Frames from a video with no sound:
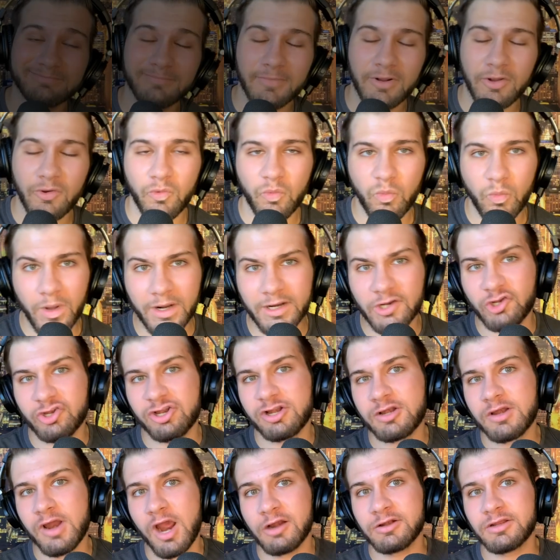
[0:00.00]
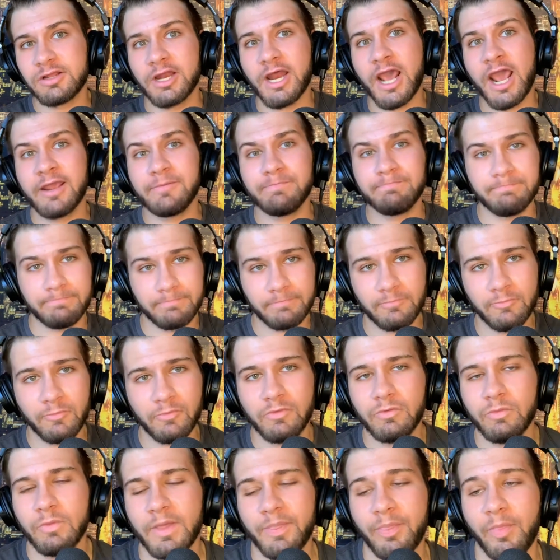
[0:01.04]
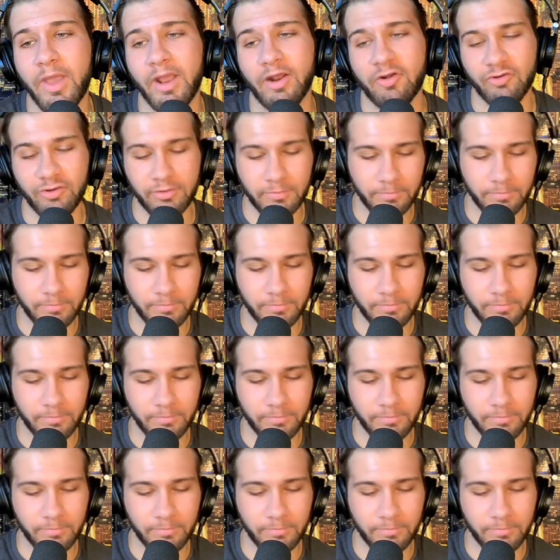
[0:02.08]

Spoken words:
I want to start today with this.